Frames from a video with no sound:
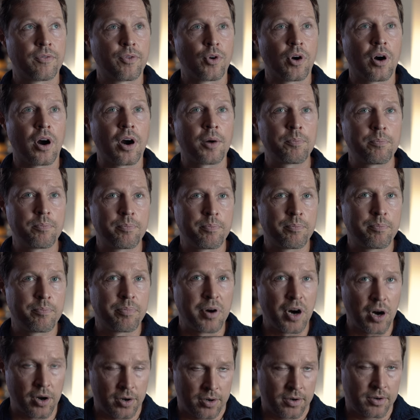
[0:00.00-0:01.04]
For our
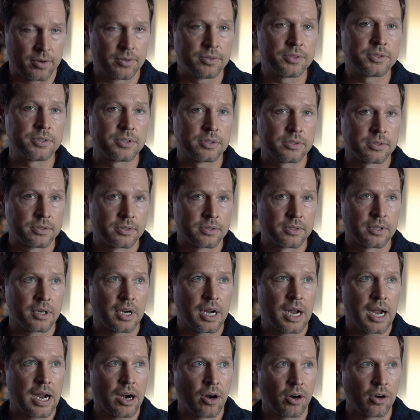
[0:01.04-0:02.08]
partners,
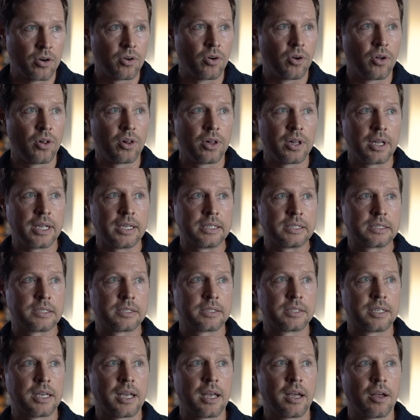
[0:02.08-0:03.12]
our goal
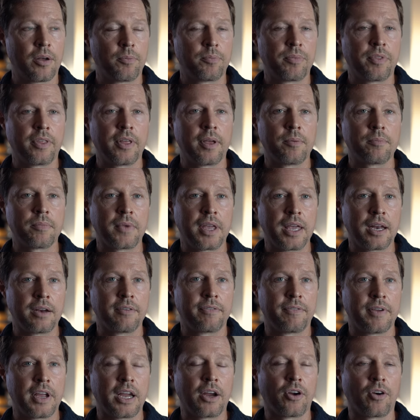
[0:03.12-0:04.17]
is to help them get a
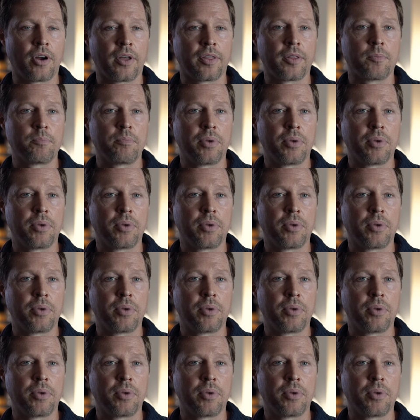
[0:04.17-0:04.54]
finger on the